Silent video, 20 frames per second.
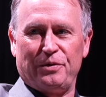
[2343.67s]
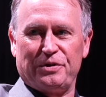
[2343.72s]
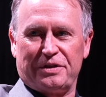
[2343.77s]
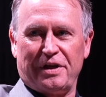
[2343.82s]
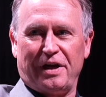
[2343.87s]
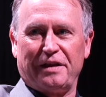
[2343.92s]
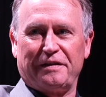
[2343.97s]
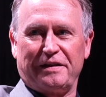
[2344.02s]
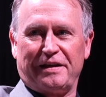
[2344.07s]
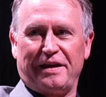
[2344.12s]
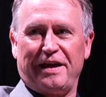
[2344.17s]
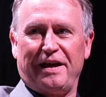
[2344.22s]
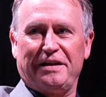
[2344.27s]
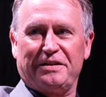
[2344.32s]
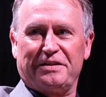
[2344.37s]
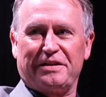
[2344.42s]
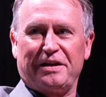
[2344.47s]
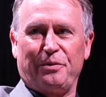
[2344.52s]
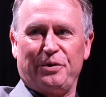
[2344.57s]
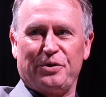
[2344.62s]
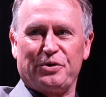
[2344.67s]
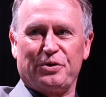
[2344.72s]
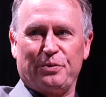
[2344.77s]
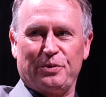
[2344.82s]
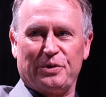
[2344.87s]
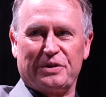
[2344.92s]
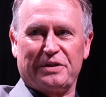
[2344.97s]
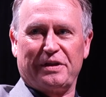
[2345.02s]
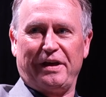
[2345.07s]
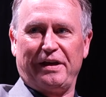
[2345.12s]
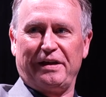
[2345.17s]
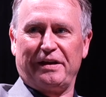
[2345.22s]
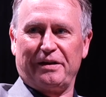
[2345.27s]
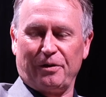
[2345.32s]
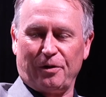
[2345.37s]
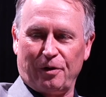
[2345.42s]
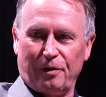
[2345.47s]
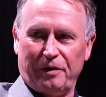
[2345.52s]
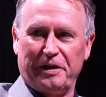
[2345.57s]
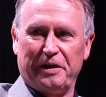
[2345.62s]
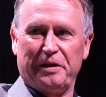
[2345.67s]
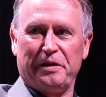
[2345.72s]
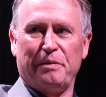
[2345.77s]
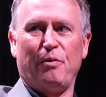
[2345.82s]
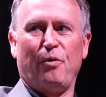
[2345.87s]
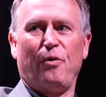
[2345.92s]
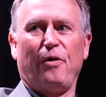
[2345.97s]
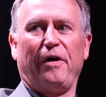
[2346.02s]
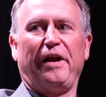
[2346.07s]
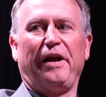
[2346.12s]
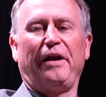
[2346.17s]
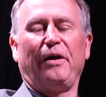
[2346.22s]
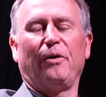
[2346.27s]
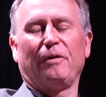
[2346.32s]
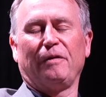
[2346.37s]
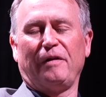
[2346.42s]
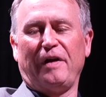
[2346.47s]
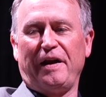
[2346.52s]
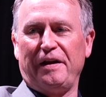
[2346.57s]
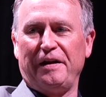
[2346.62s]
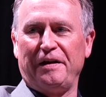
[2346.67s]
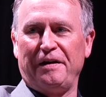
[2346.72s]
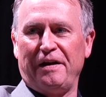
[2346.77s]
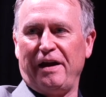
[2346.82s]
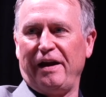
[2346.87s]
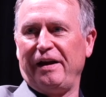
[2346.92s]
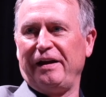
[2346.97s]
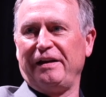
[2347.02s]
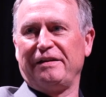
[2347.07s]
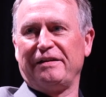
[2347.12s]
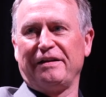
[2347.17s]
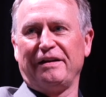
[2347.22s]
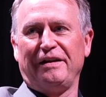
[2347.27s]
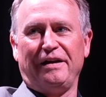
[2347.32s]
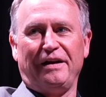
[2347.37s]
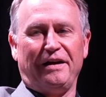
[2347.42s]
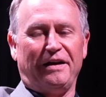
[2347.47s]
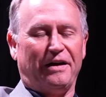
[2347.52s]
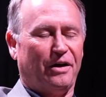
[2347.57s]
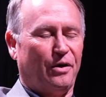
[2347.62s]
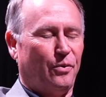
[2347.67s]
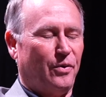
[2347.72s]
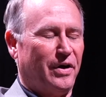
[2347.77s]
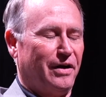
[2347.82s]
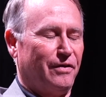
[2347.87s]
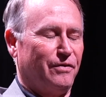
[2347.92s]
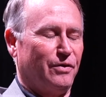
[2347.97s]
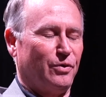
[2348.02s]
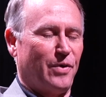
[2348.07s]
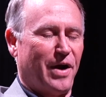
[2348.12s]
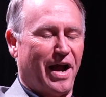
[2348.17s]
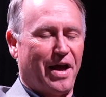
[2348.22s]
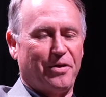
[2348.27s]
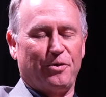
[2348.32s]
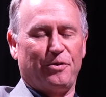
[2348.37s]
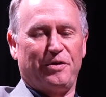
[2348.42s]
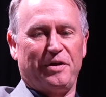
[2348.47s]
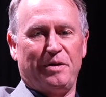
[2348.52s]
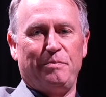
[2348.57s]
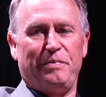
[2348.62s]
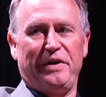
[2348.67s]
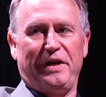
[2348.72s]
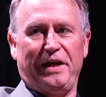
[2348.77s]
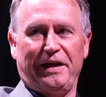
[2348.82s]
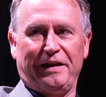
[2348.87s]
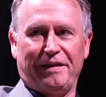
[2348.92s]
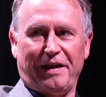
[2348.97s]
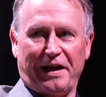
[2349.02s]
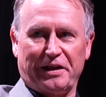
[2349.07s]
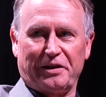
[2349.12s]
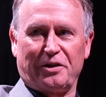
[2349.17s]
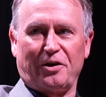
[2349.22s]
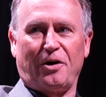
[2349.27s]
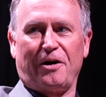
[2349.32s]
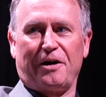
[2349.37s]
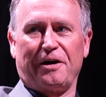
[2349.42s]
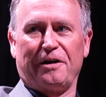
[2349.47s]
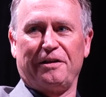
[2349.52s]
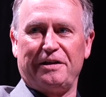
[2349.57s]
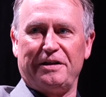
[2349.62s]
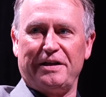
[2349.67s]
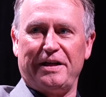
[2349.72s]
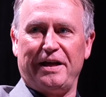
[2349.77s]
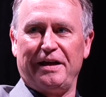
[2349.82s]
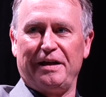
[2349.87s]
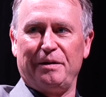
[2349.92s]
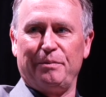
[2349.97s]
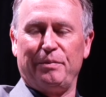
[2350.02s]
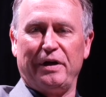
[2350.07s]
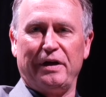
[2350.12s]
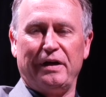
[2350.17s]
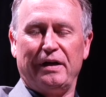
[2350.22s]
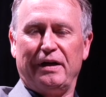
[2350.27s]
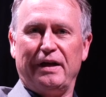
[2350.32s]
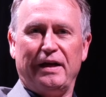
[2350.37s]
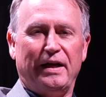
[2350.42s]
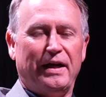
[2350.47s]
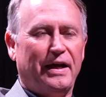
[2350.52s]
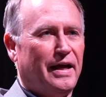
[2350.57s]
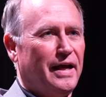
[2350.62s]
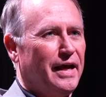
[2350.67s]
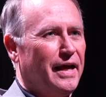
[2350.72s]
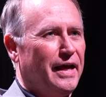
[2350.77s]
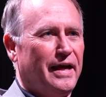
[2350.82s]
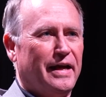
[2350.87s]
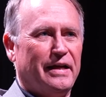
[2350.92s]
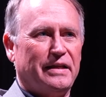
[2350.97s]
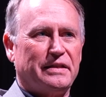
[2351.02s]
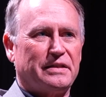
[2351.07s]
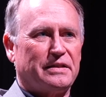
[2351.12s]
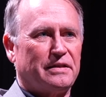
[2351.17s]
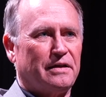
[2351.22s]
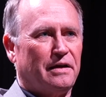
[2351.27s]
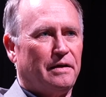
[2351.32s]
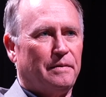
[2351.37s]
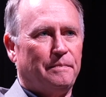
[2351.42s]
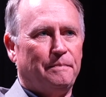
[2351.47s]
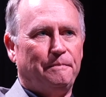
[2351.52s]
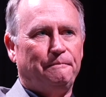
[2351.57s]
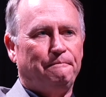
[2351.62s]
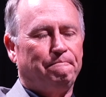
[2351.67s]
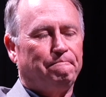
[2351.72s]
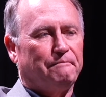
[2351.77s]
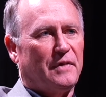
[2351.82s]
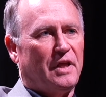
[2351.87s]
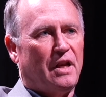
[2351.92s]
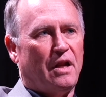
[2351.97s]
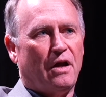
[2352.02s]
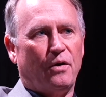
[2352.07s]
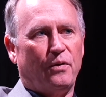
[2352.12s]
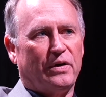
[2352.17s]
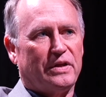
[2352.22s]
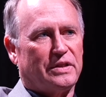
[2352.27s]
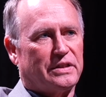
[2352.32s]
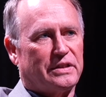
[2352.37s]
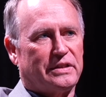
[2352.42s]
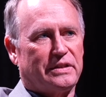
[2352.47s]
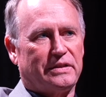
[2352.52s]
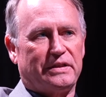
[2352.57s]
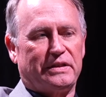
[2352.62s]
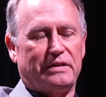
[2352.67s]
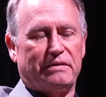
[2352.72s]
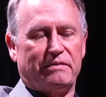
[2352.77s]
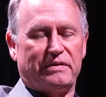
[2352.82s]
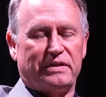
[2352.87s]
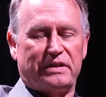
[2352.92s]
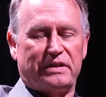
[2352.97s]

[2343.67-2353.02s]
was not the case. I wish it was like early in the morning or late at night or whatever, rather than being like at the heart of the day. But it's, um, you know, it's